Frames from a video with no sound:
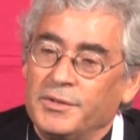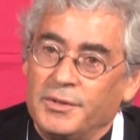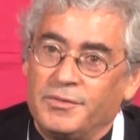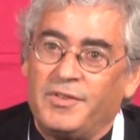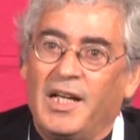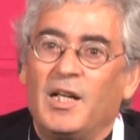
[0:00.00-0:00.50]

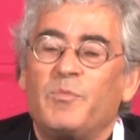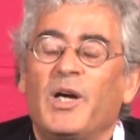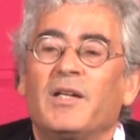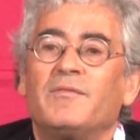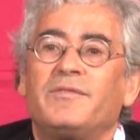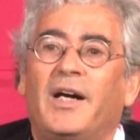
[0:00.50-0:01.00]
develop
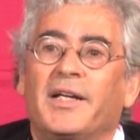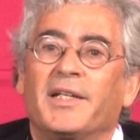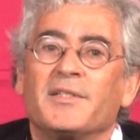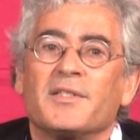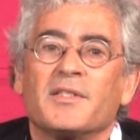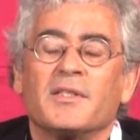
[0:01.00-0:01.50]
and
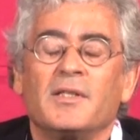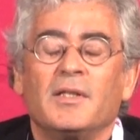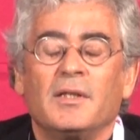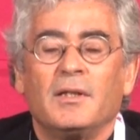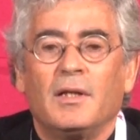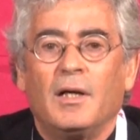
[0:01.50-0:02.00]
finance
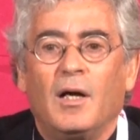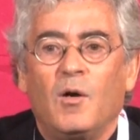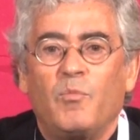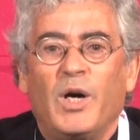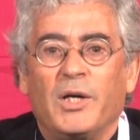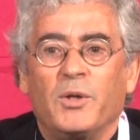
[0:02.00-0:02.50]

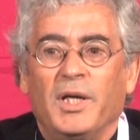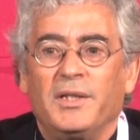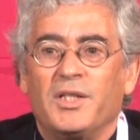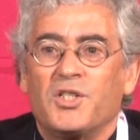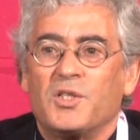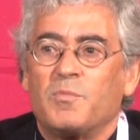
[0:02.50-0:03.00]

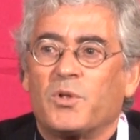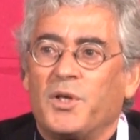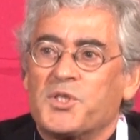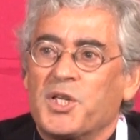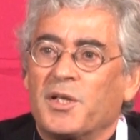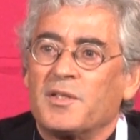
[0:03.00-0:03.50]
bioenergy
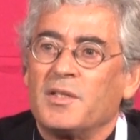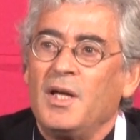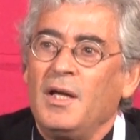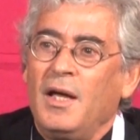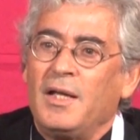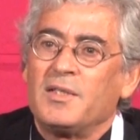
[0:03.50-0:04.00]
projects,
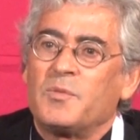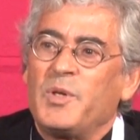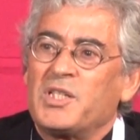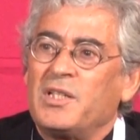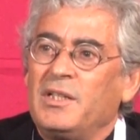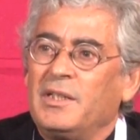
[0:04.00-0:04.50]
and
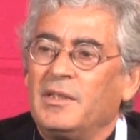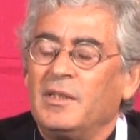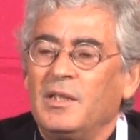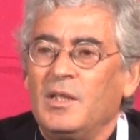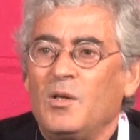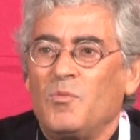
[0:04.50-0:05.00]

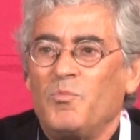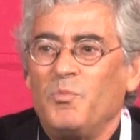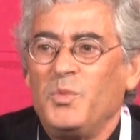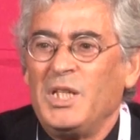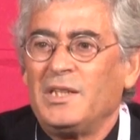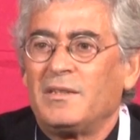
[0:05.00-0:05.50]
especially
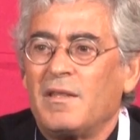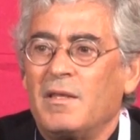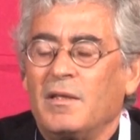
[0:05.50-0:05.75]
meet